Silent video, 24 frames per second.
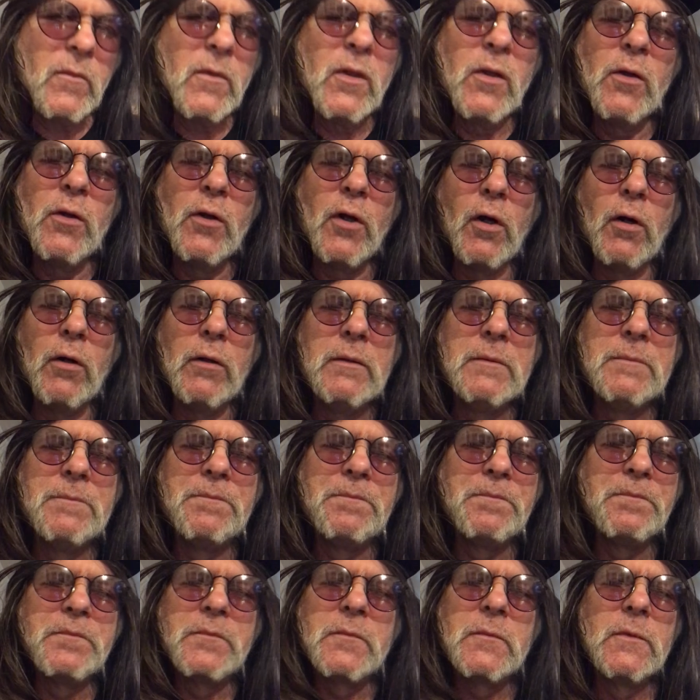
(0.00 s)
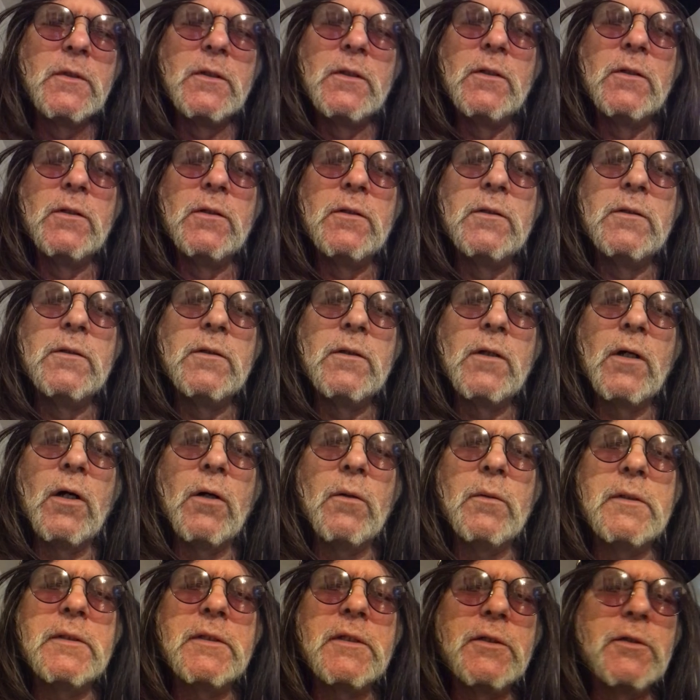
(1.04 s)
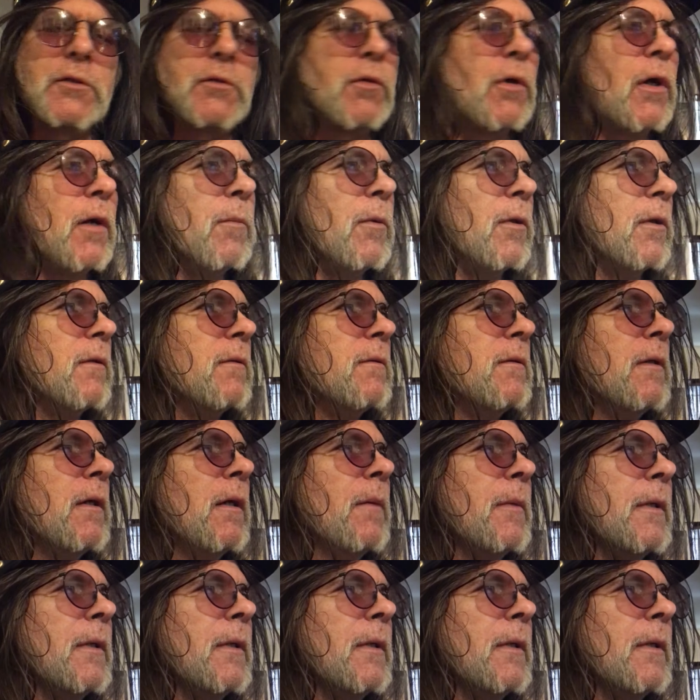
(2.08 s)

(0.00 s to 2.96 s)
you know, always in trouble. I